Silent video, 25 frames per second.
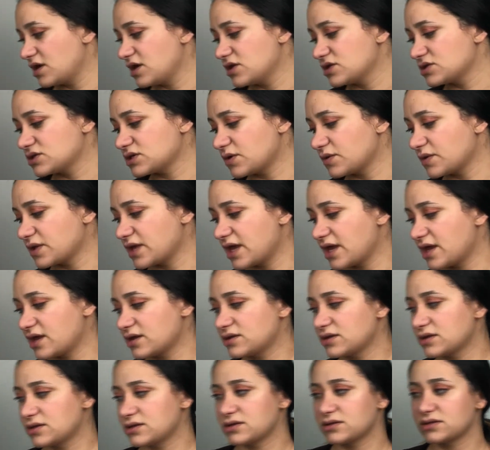So I went ahead
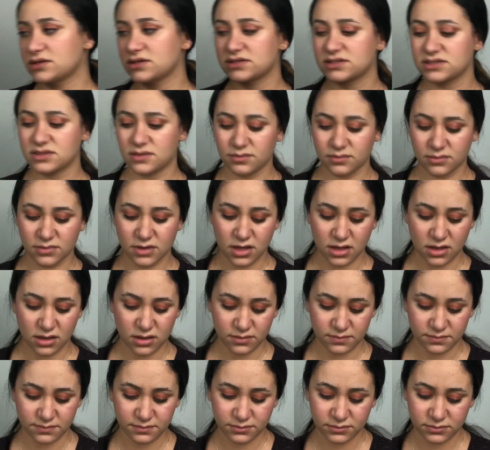and did some
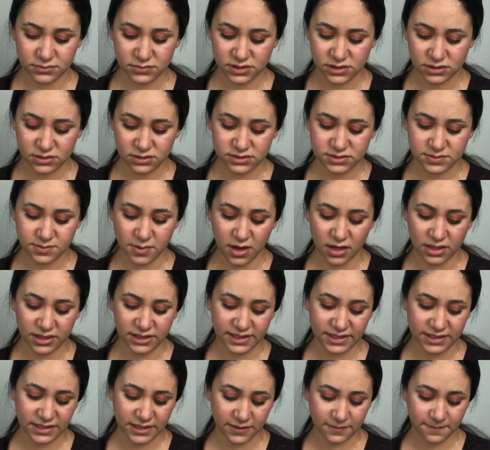spot
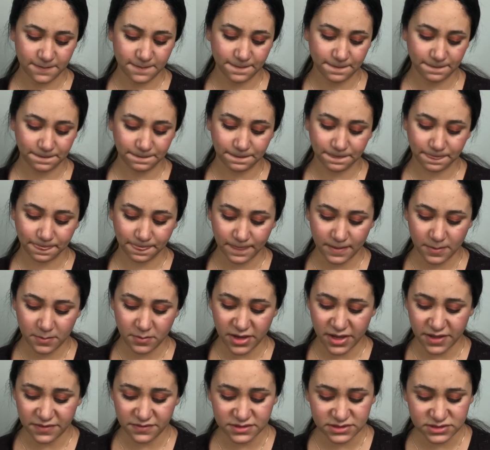cleaning. But
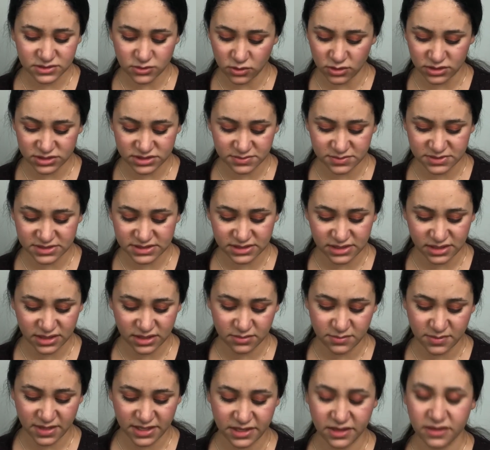yeah, this all has been sitting in
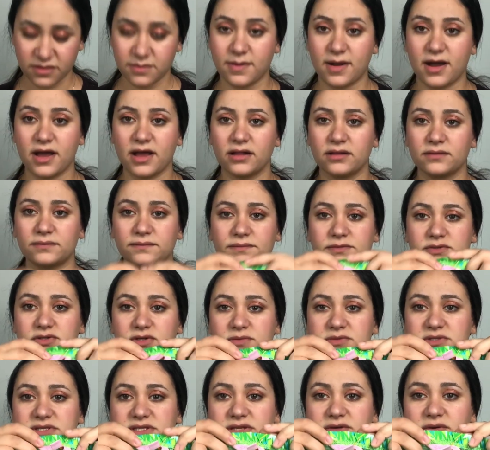my death pile. So I'm
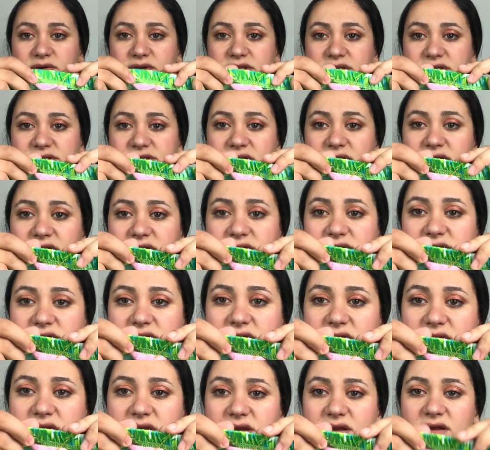just going to go ahead and send it.
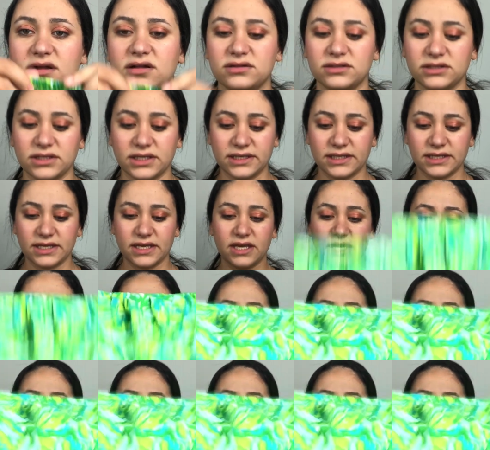Lily.